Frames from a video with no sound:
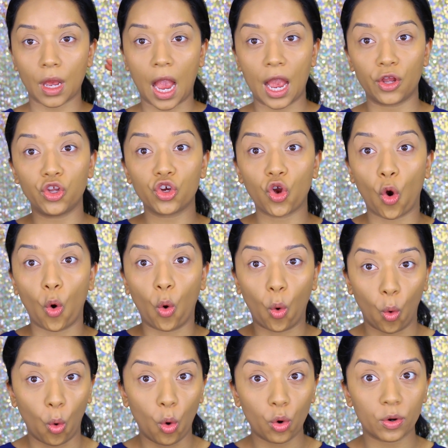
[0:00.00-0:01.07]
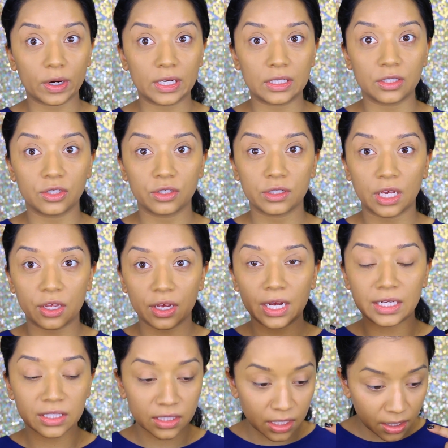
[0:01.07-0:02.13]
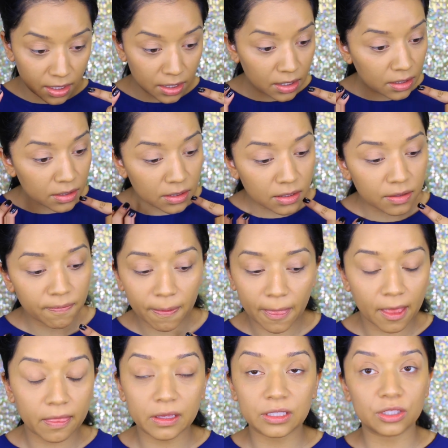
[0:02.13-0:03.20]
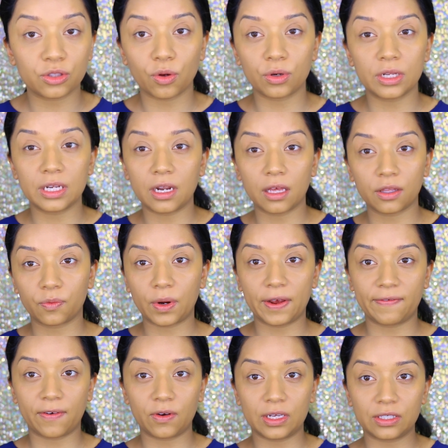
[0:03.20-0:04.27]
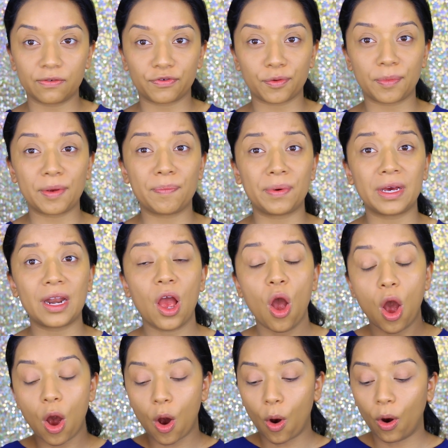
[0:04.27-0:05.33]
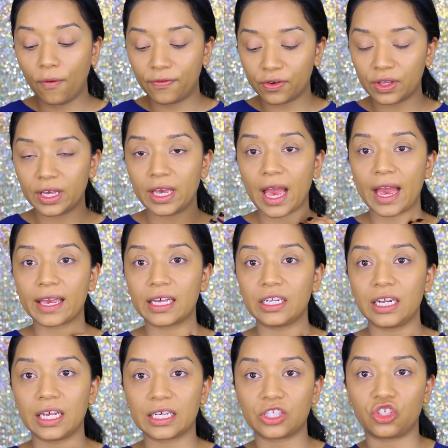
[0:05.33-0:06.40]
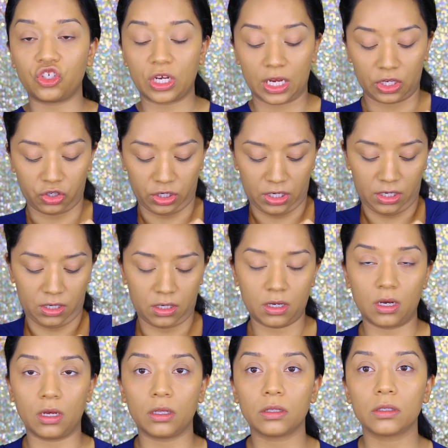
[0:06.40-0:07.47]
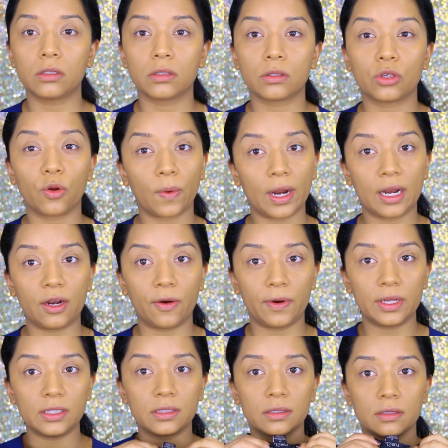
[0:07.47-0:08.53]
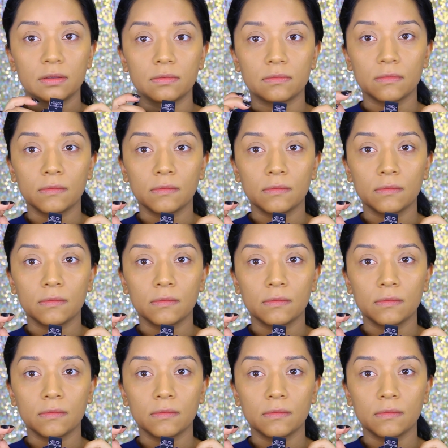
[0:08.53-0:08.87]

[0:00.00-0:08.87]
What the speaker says: I look orange. Can you guys see this? This is totally not the right foundation for me, but hopefully I can exchange it. You know what I noticed?